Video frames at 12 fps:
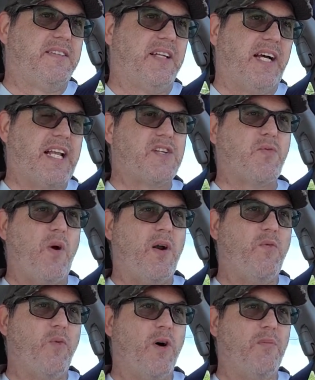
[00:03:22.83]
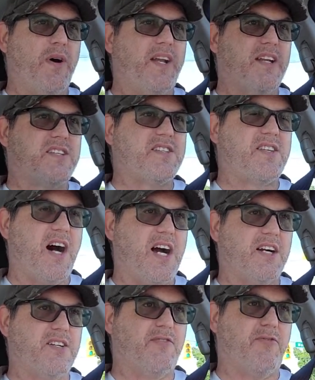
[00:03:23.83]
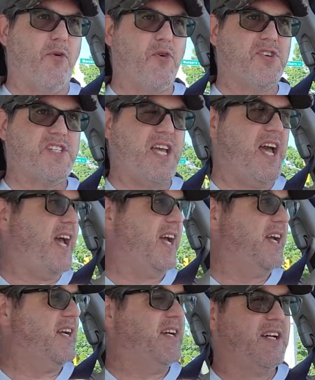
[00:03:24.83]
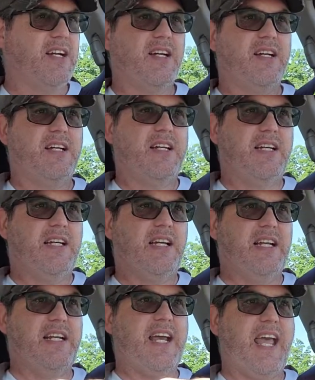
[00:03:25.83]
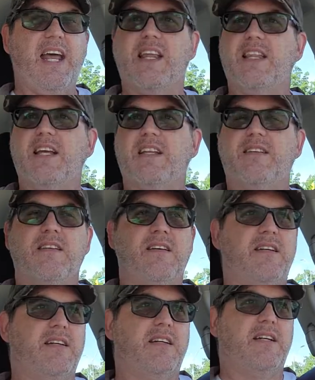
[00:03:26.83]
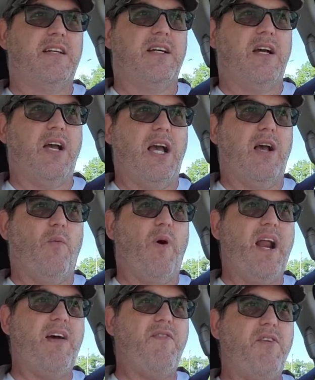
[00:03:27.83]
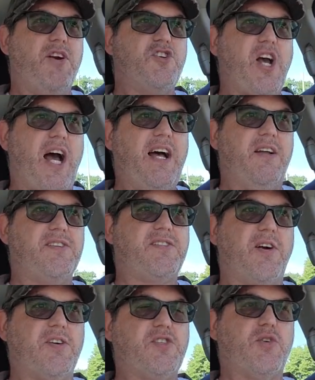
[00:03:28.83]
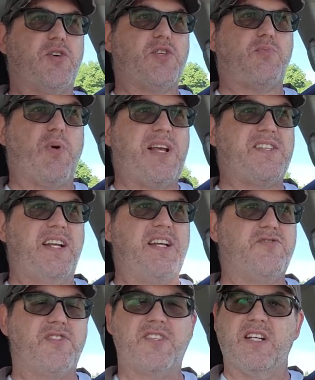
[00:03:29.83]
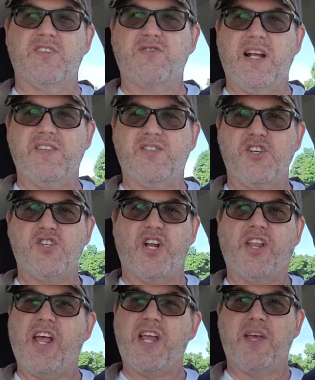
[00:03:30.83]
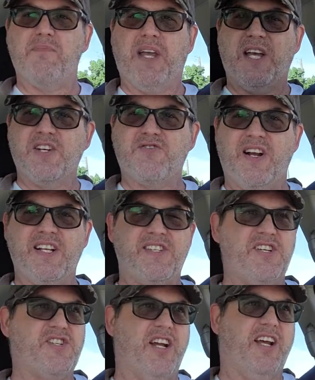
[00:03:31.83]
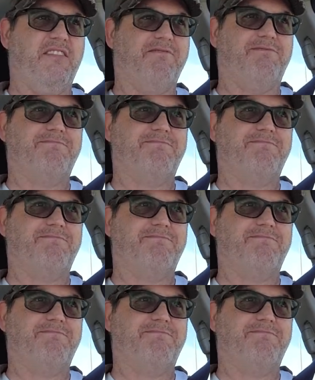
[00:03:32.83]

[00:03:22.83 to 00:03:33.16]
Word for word: like this one woman, this Dr. Forcier, indicated that whenever a child starts to express an interest in transitioning, they can begin transitioning.